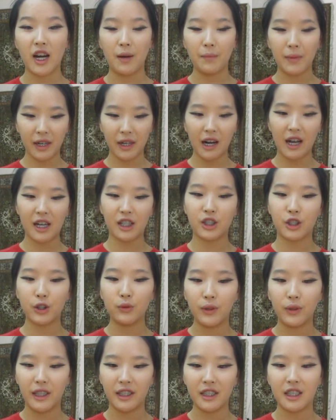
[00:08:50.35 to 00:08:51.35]
I mean, like, it's
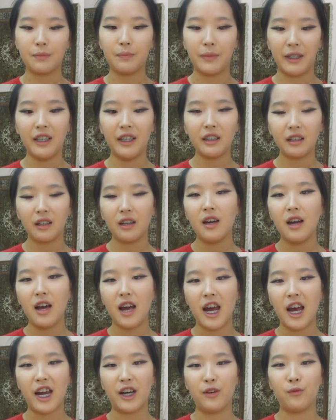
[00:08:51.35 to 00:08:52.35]
still intimate,
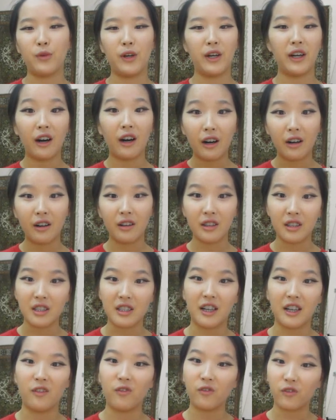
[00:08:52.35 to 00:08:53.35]
and we are in the
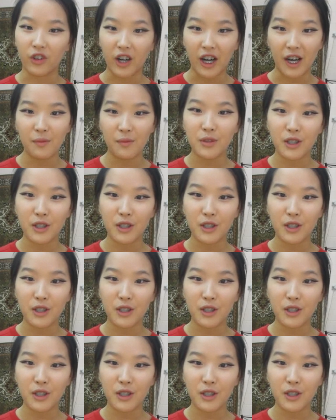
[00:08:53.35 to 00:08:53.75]
same frame,